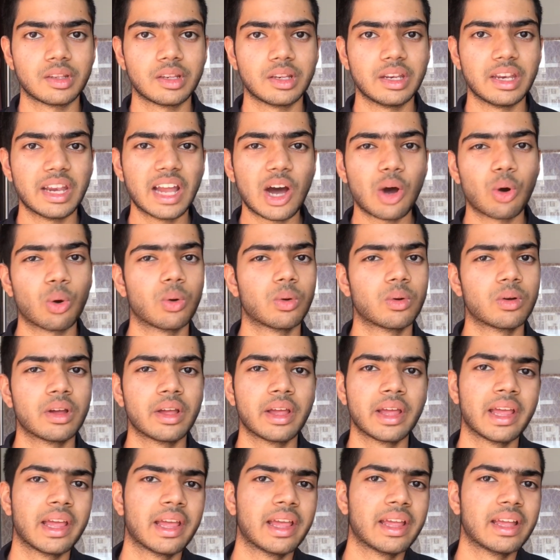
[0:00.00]
Now,
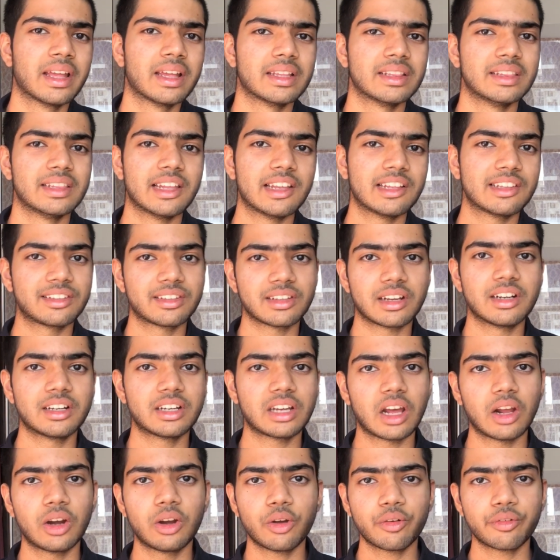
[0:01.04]
there's a
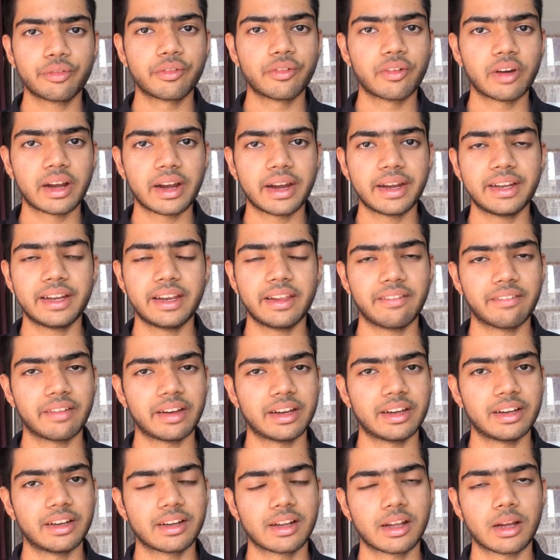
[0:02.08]
ton of variety
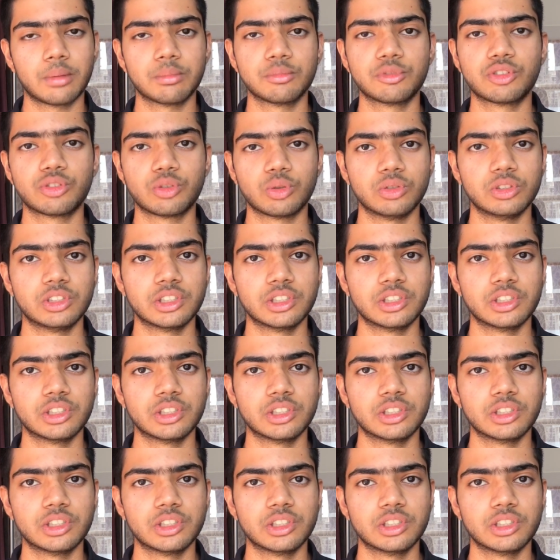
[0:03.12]
when it comes to